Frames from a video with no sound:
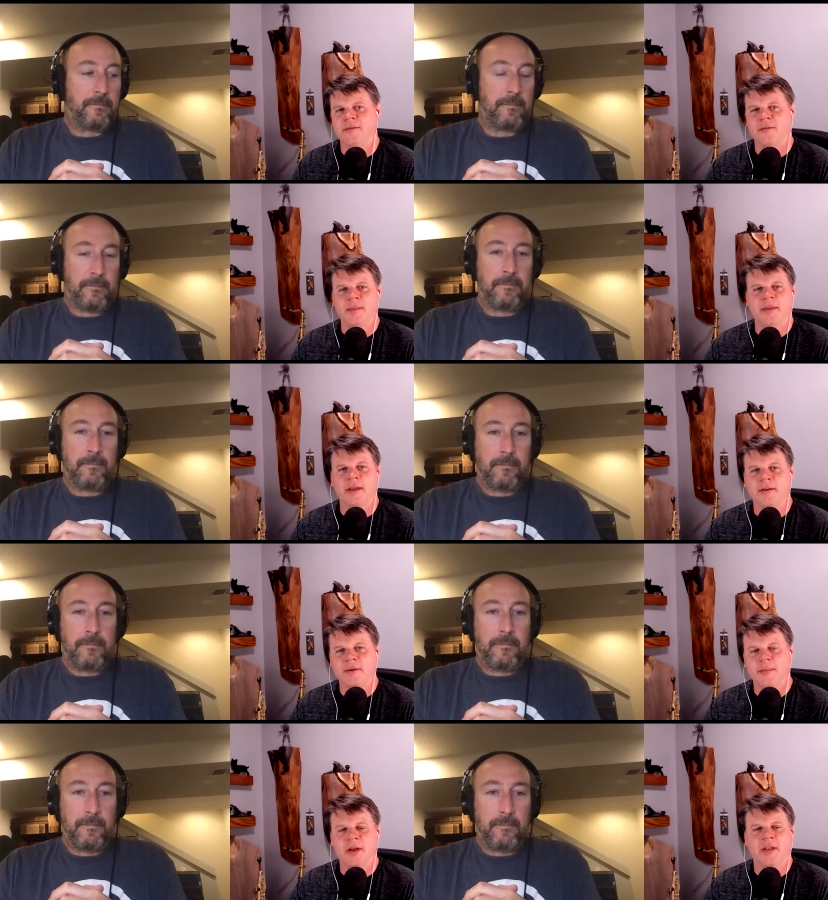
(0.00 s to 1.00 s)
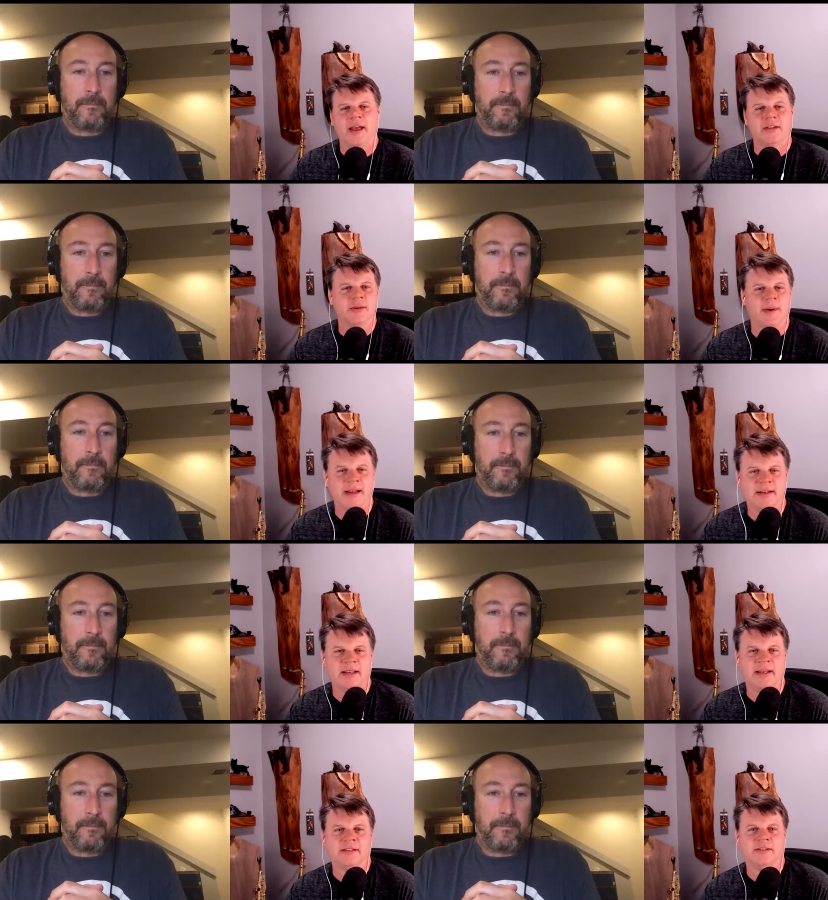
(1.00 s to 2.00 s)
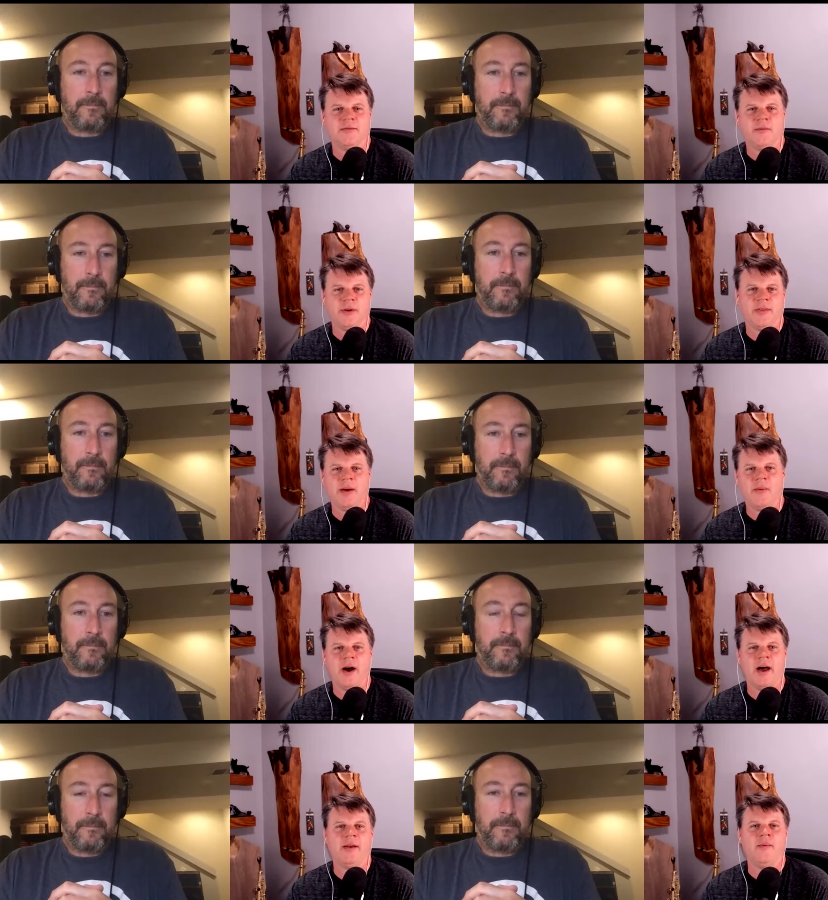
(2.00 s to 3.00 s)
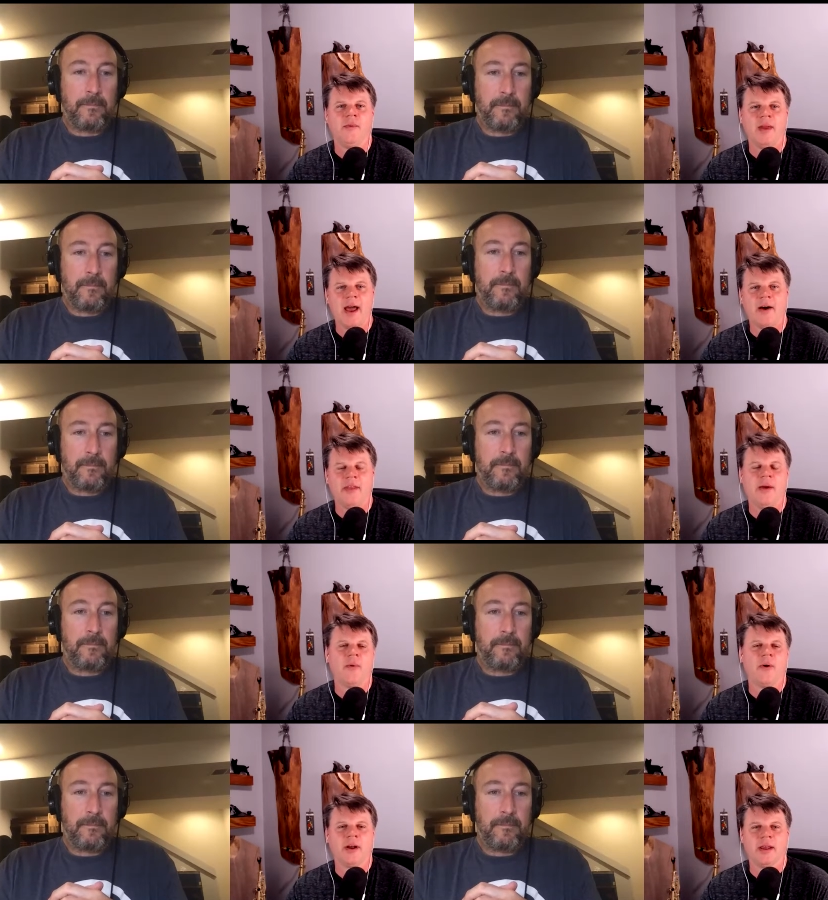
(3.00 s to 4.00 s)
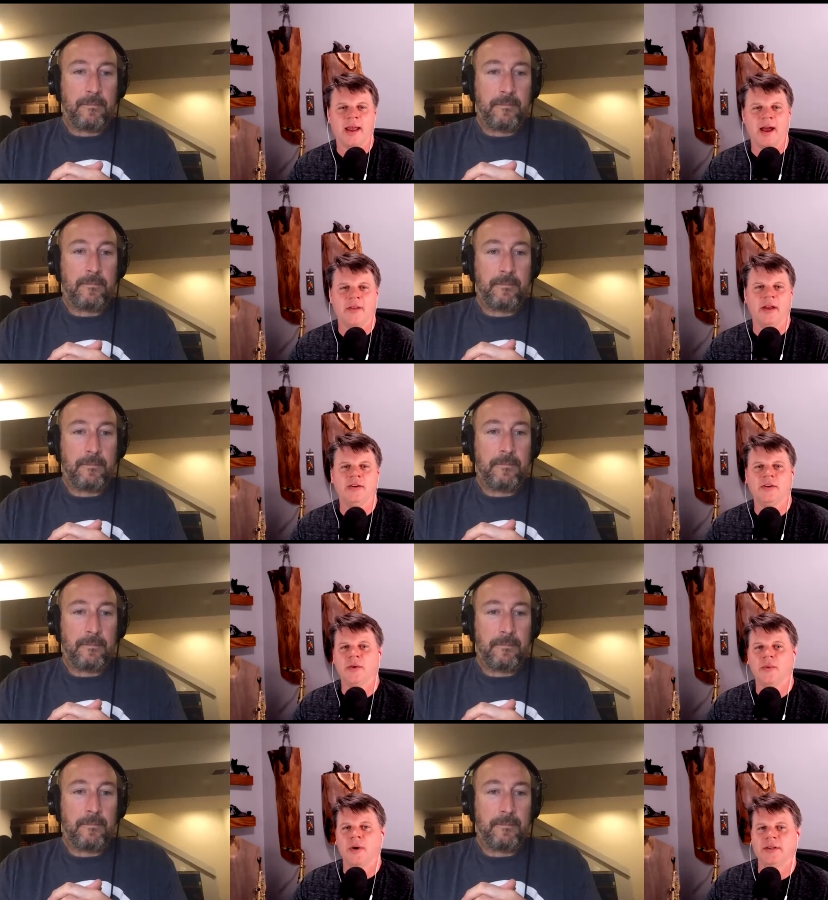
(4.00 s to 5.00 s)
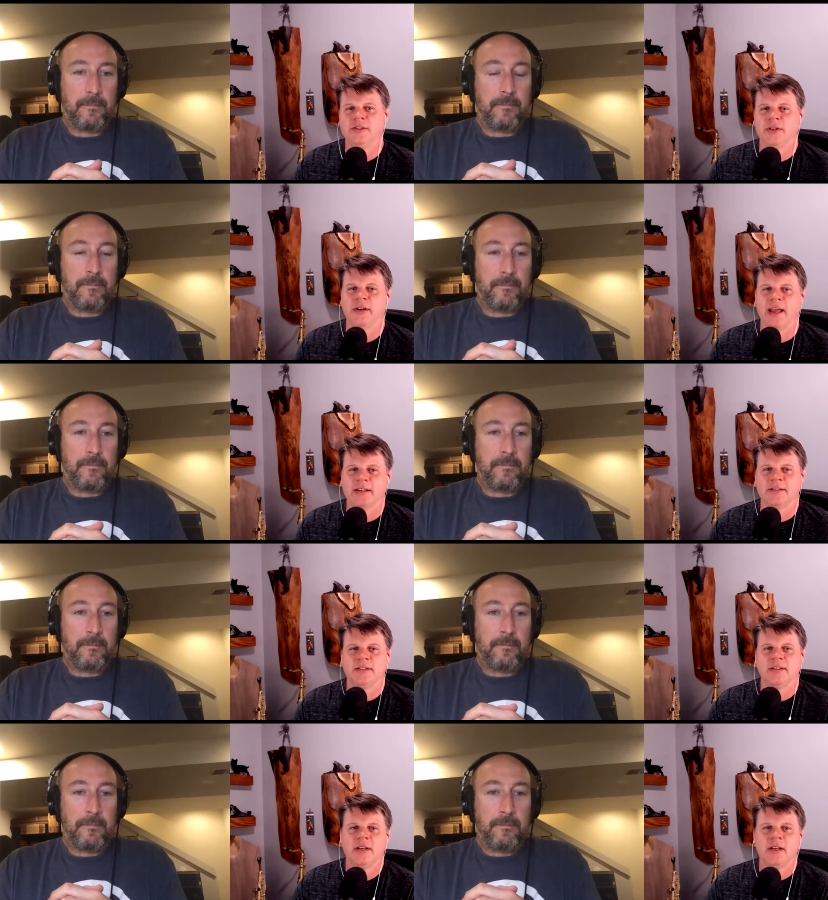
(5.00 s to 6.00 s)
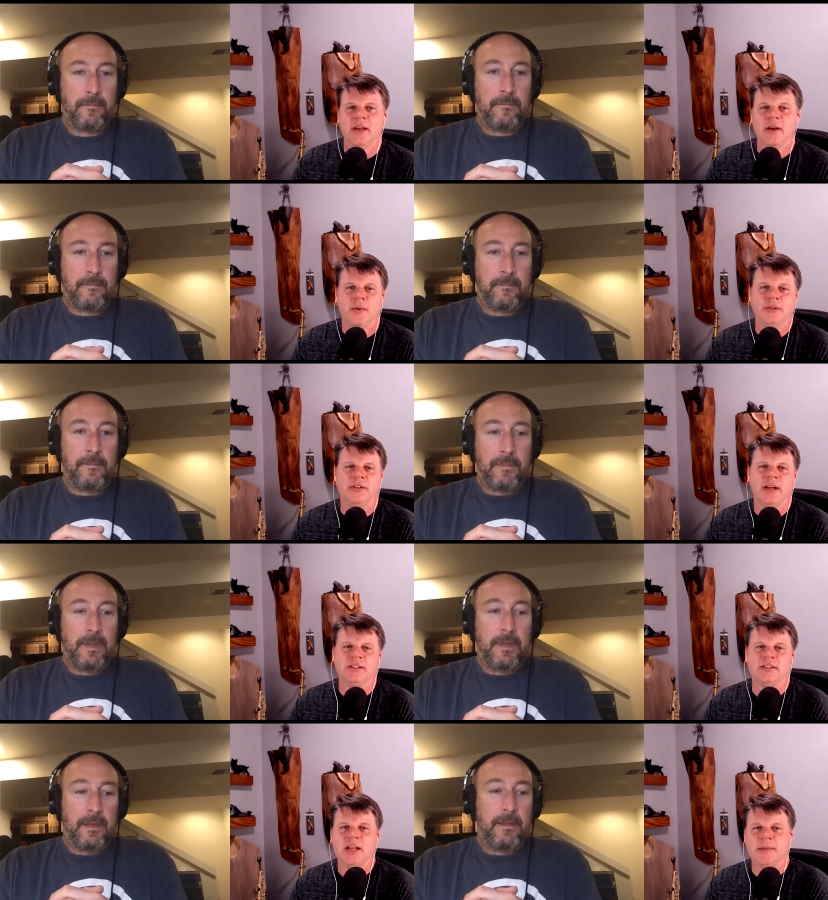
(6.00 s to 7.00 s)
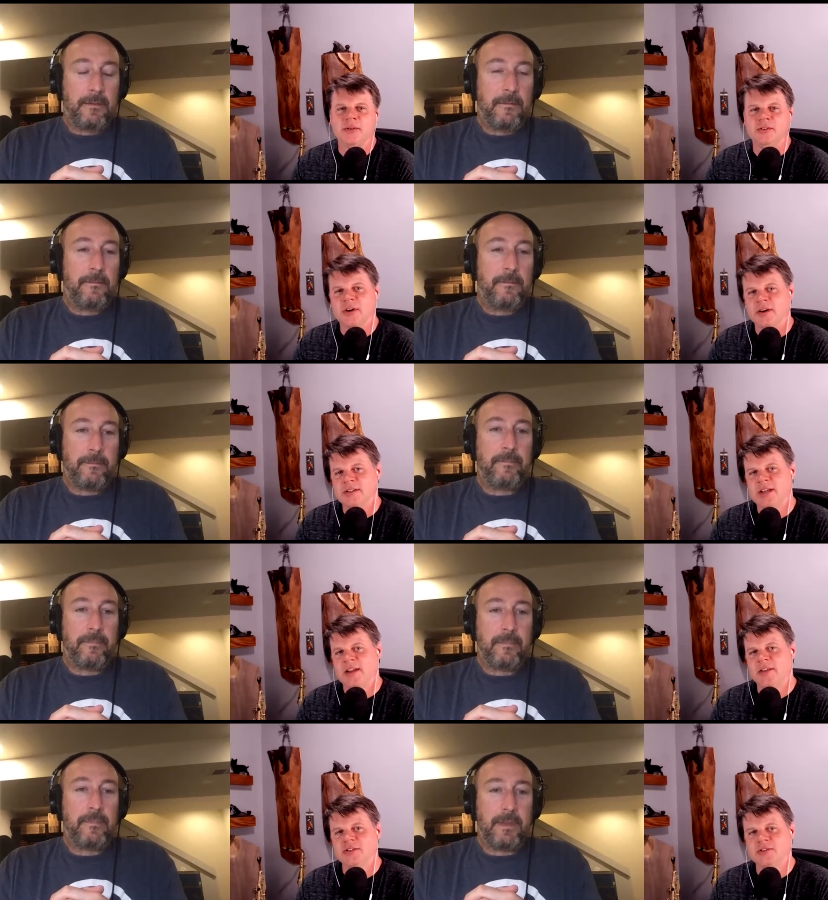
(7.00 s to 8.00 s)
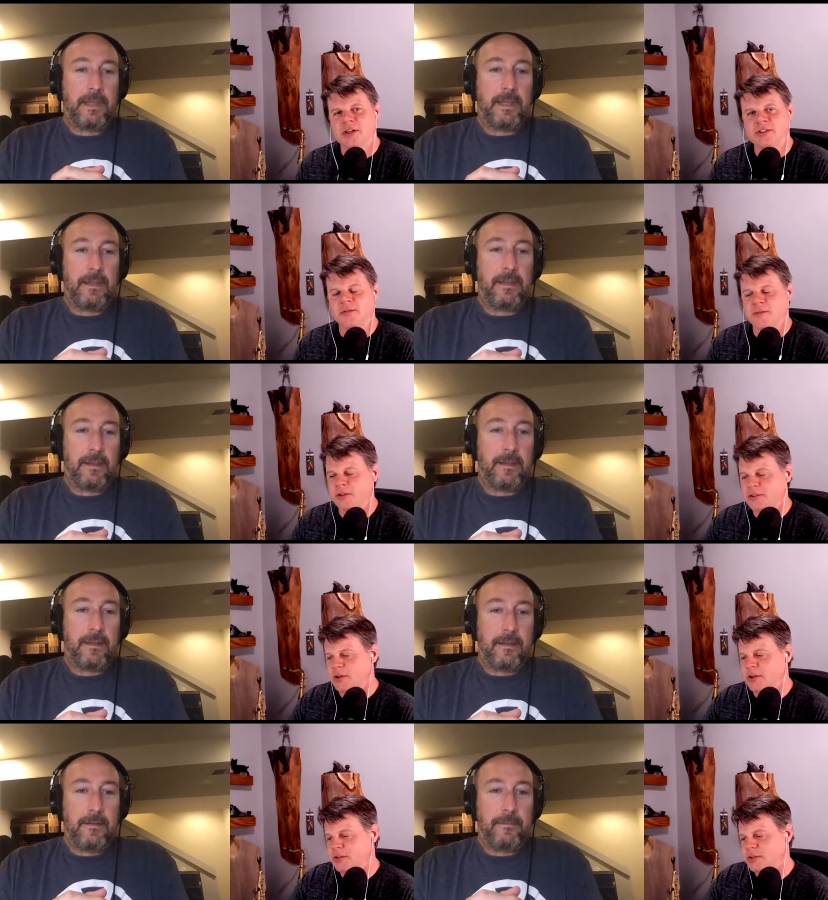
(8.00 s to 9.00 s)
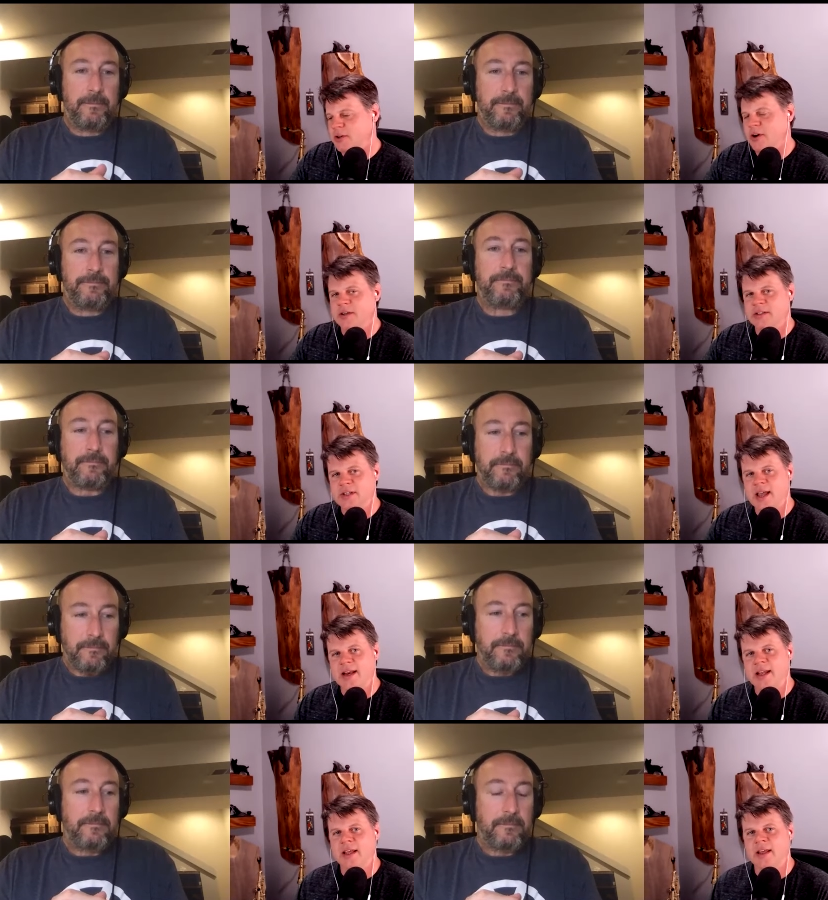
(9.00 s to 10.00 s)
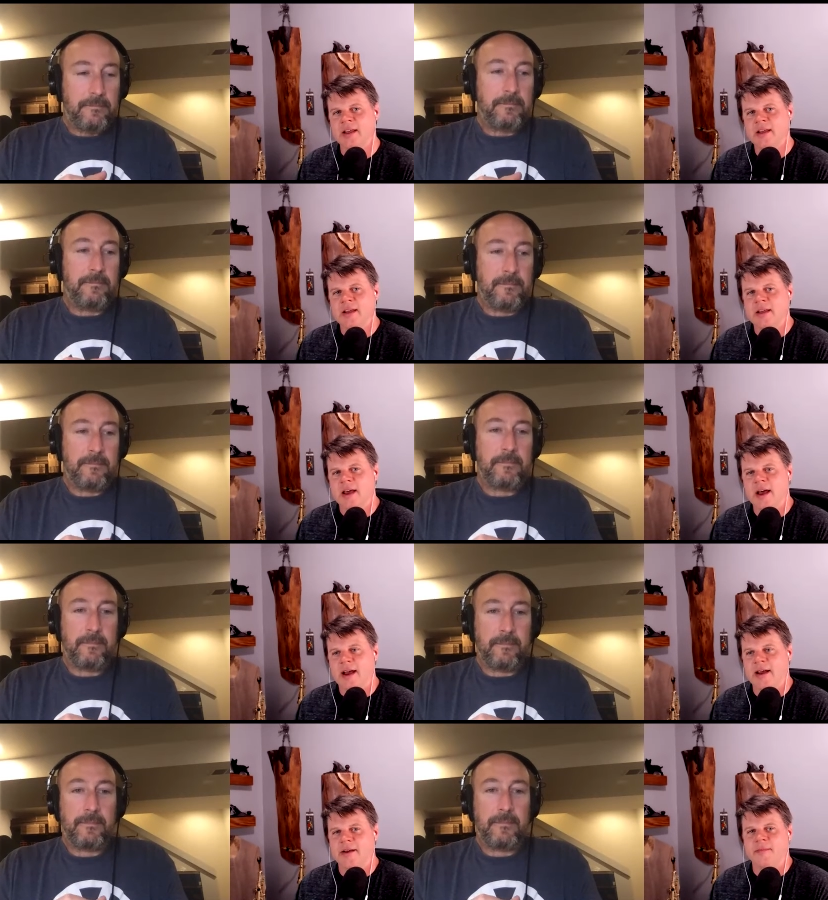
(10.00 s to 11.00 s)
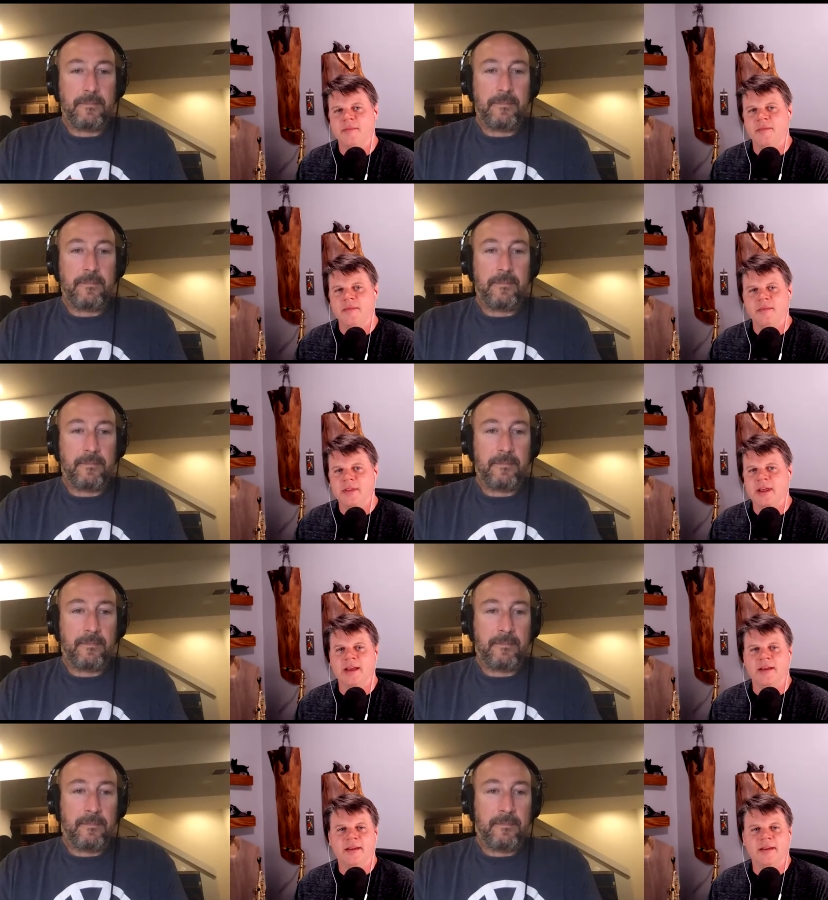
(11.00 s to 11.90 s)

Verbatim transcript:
Speaker 1: from the from the client some ideas of what they want and how they work and how they do what's your next what's your next step do you start designing the structure first or do you start designing uh, the